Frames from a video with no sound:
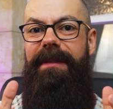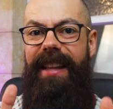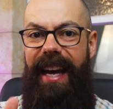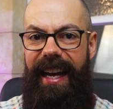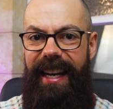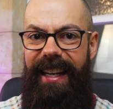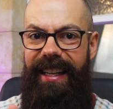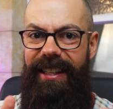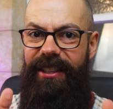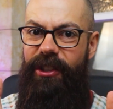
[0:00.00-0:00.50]

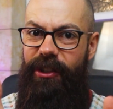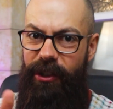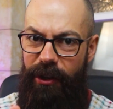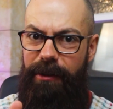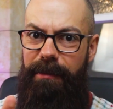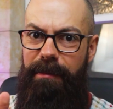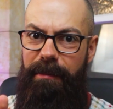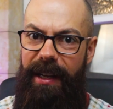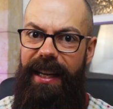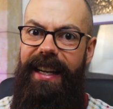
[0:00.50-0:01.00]
That
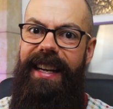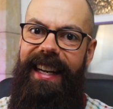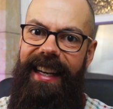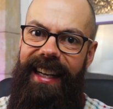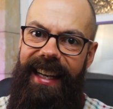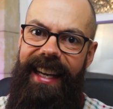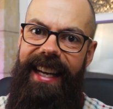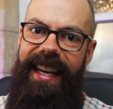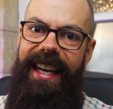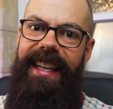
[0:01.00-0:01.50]
should be
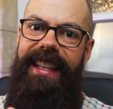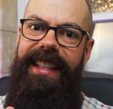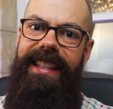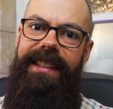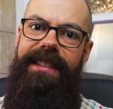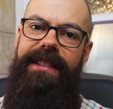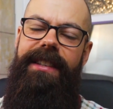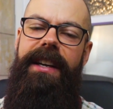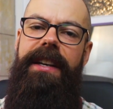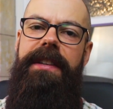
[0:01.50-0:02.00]
clear and
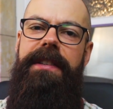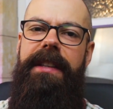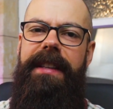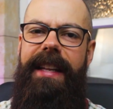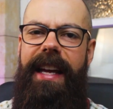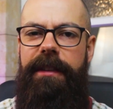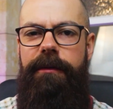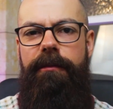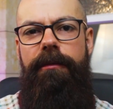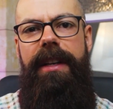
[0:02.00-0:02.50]
concise. And
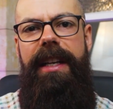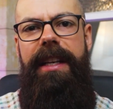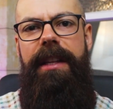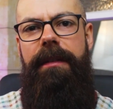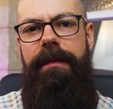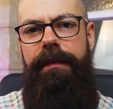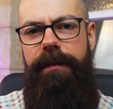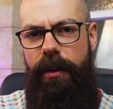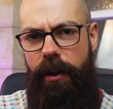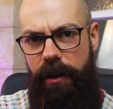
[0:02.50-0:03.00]
that's really the
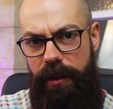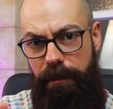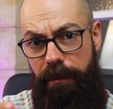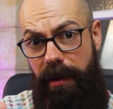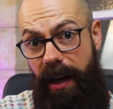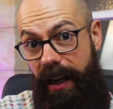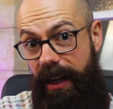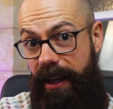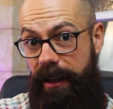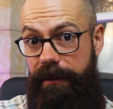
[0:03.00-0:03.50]
first
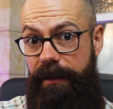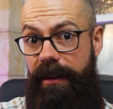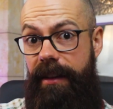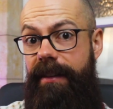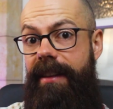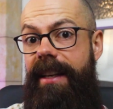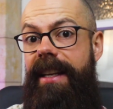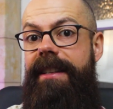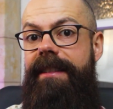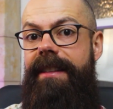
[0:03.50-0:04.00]
part of the
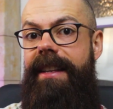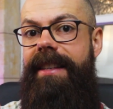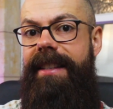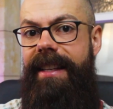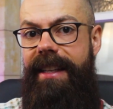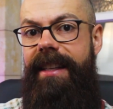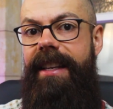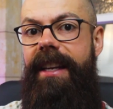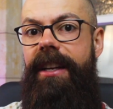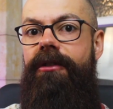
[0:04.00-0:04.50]
thesis
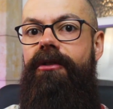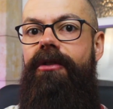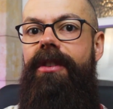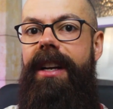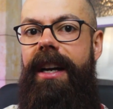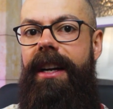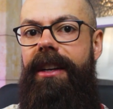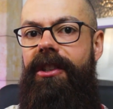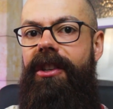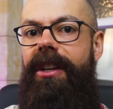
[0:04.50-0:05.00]
in the
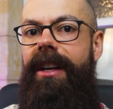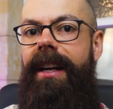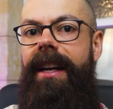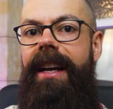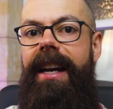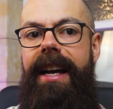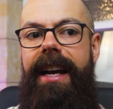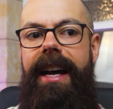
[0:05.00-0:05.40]
introduction.